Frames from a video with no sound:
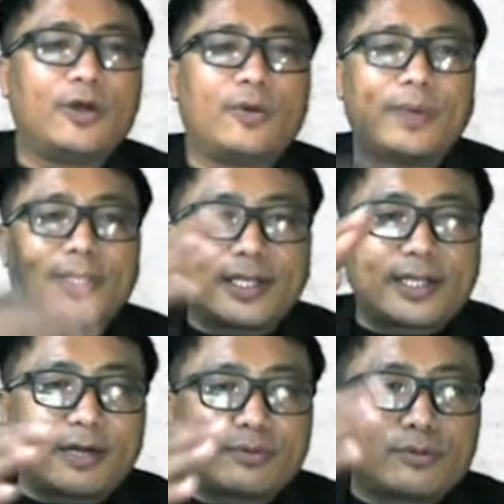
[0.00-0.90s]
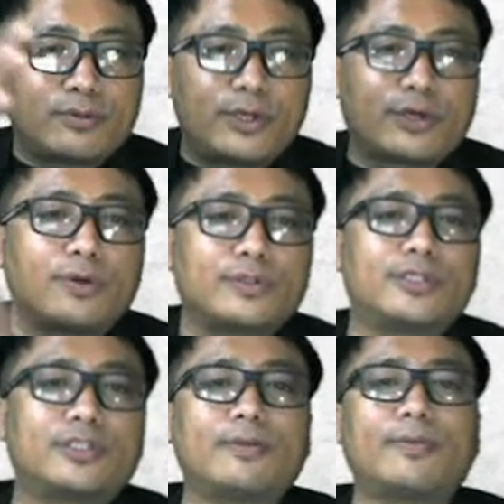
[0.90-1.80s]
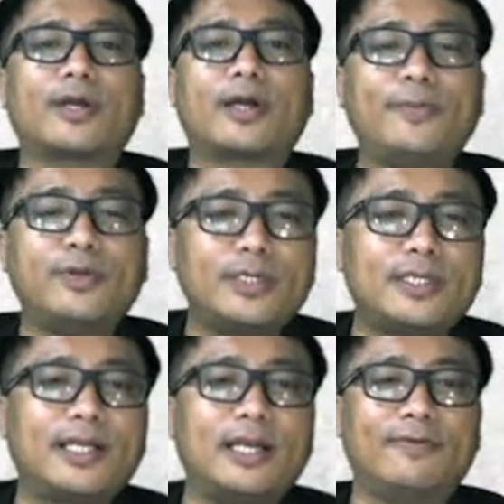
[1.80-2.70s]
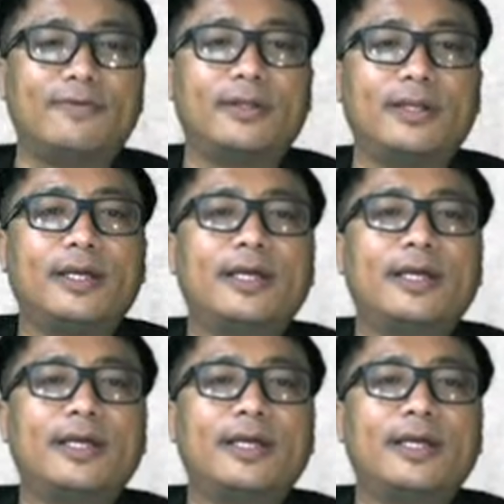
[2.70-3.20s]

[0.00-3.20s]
When it comes to ecosystem or community level,